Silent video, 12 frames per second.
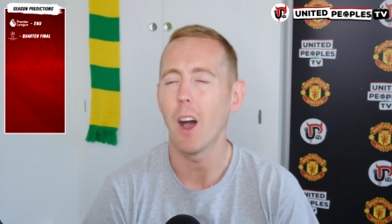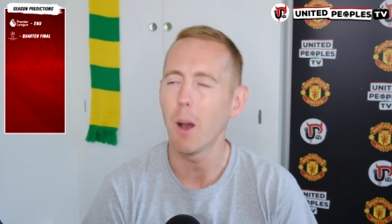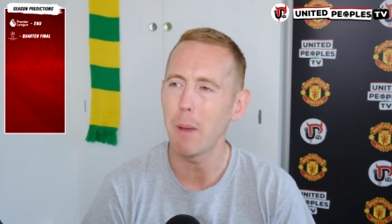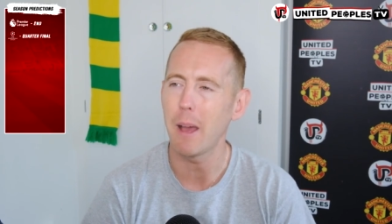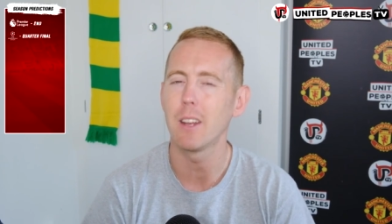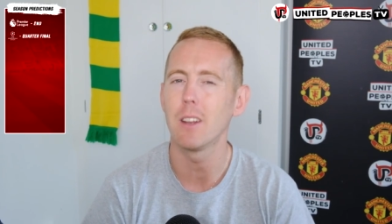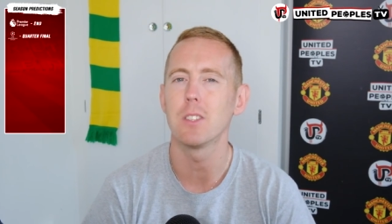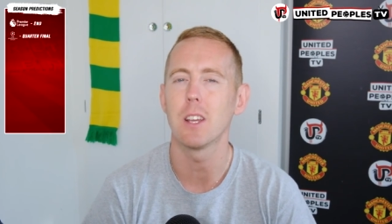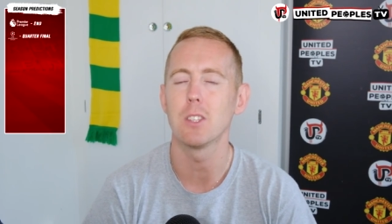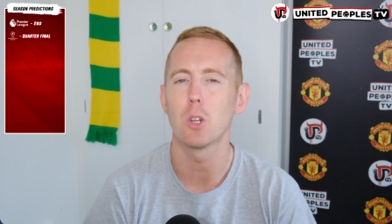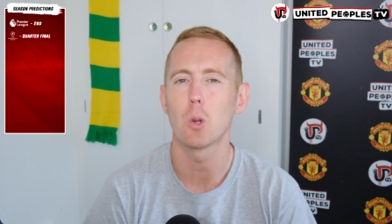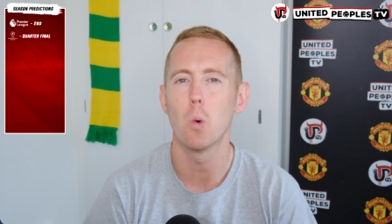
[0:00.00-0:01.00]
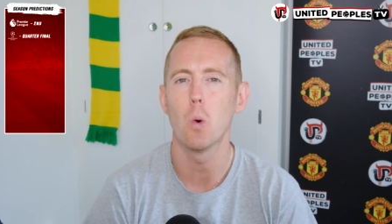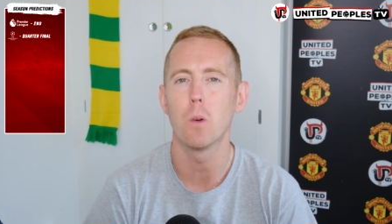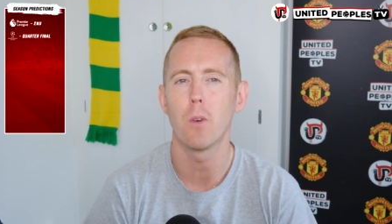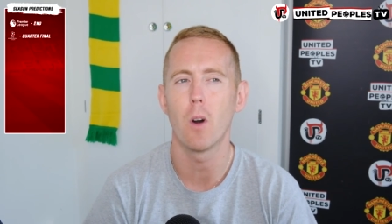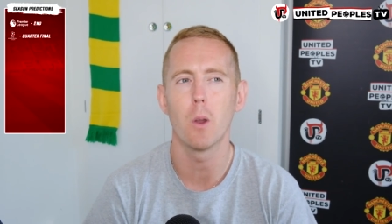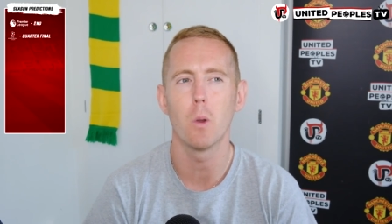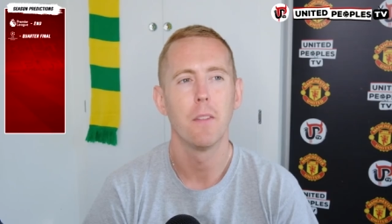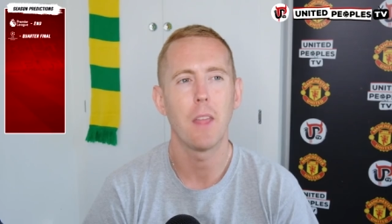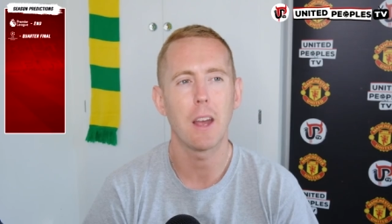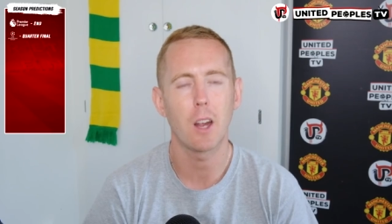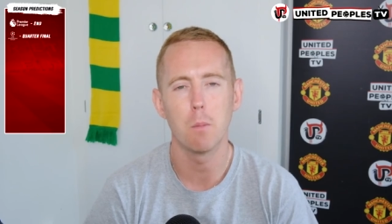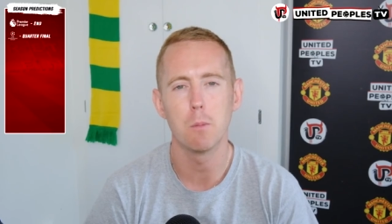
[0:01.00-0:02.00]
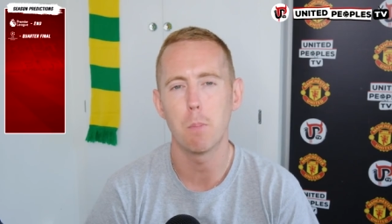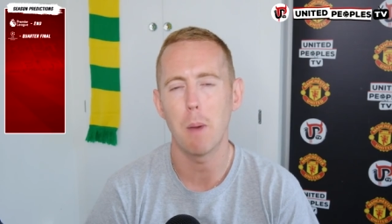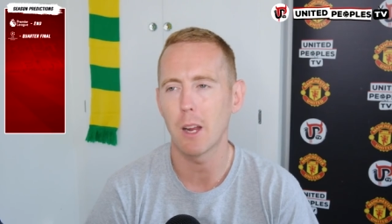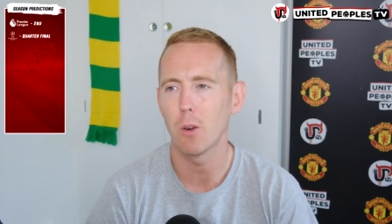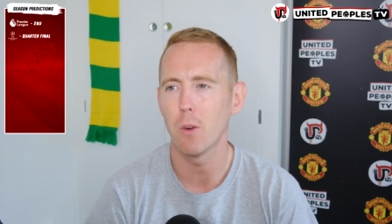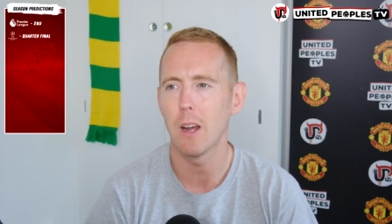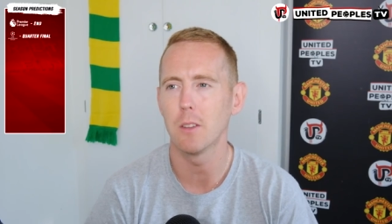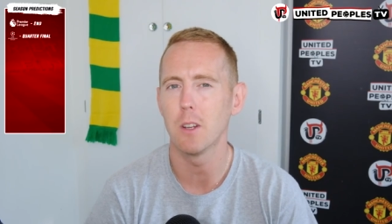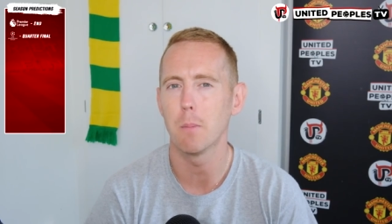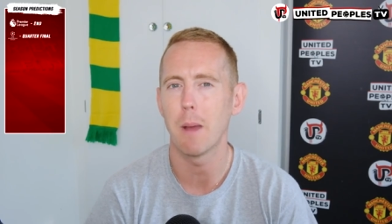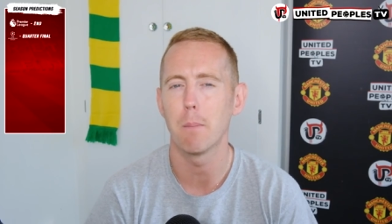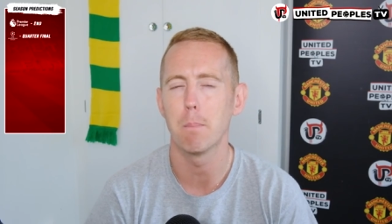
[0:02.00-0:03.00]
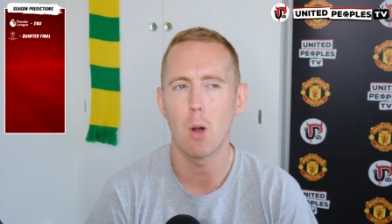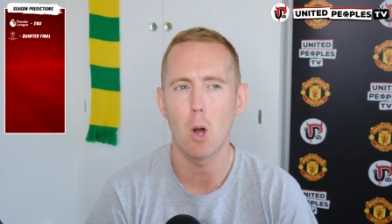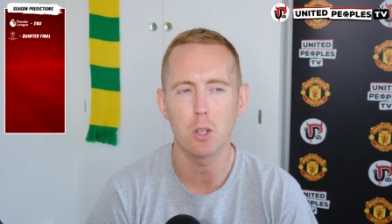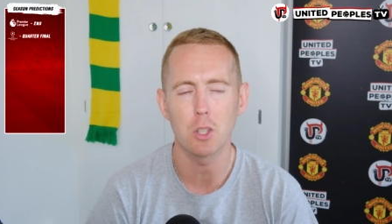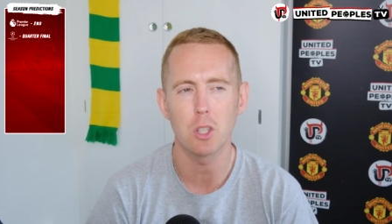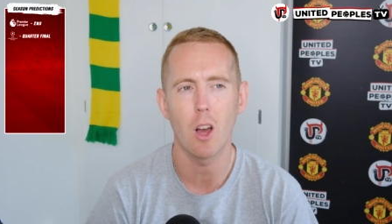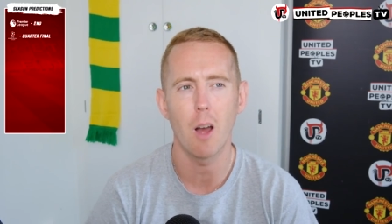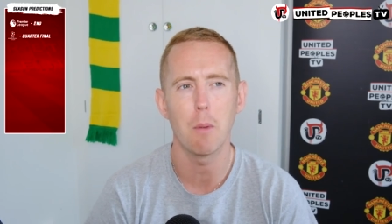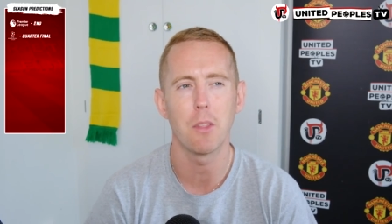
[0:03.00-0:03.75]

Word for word: I'm backing us to get to the quarterfinals. That comes back around in about March time.